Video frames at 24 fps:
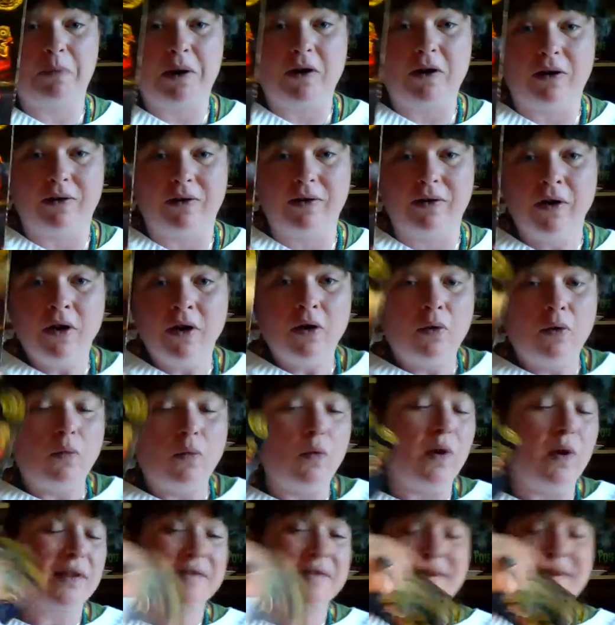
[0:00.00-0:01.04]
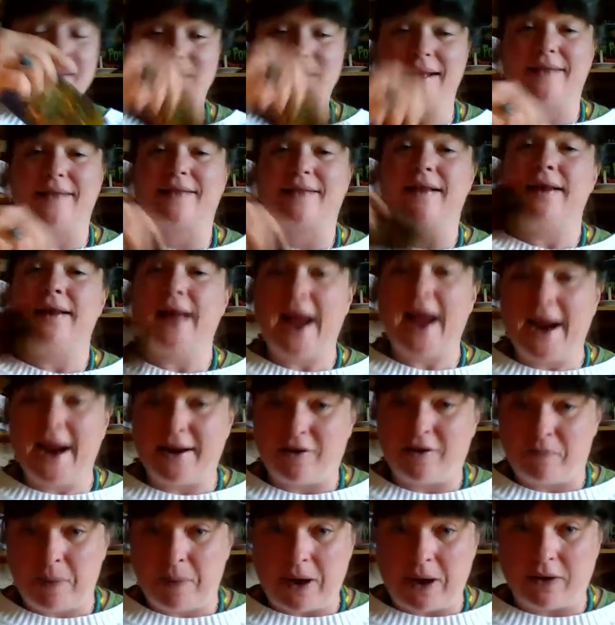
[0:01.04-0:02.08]
because once he's at the
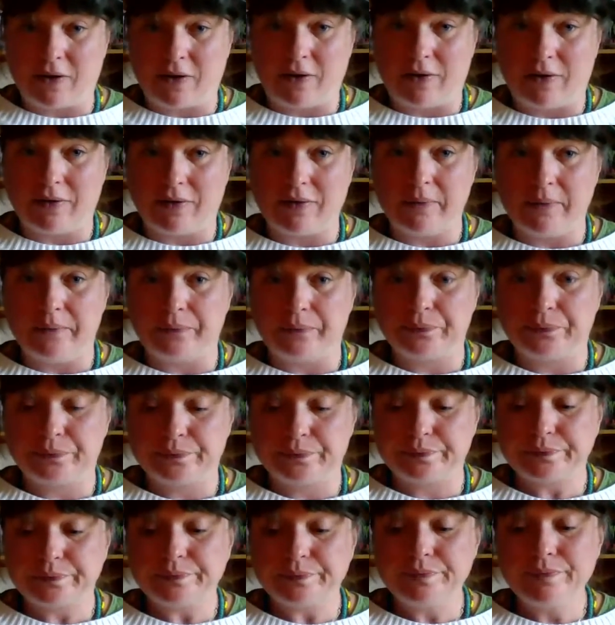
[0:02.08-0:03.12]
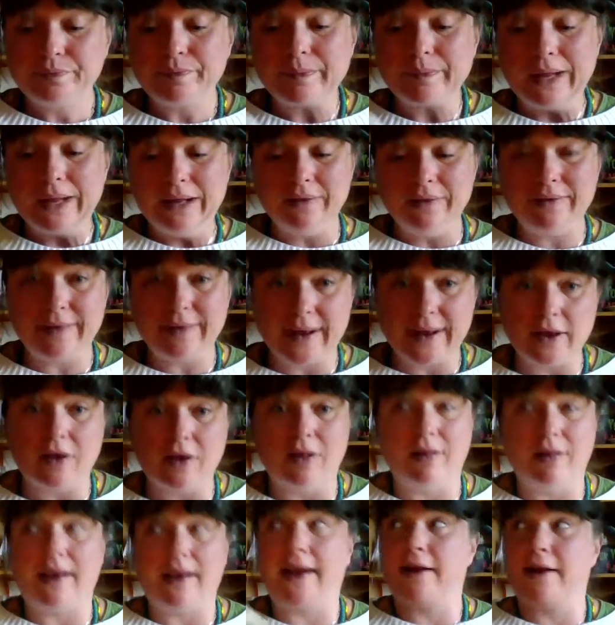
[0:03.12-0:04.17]
9 of Pentacles,
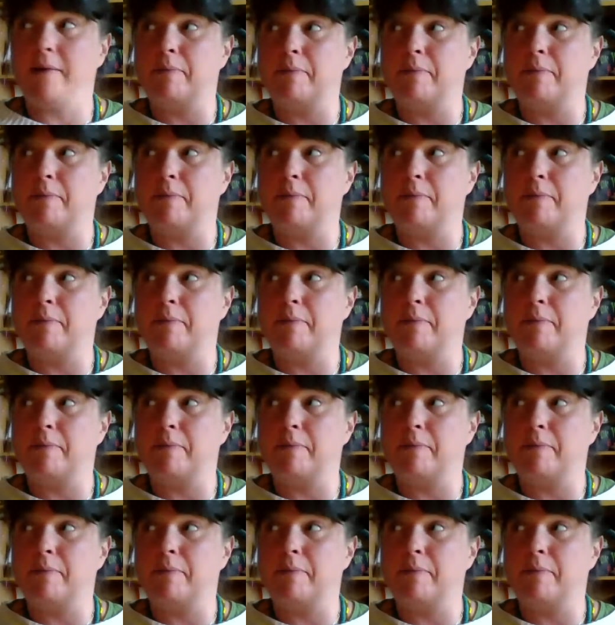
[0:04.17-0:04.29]
single and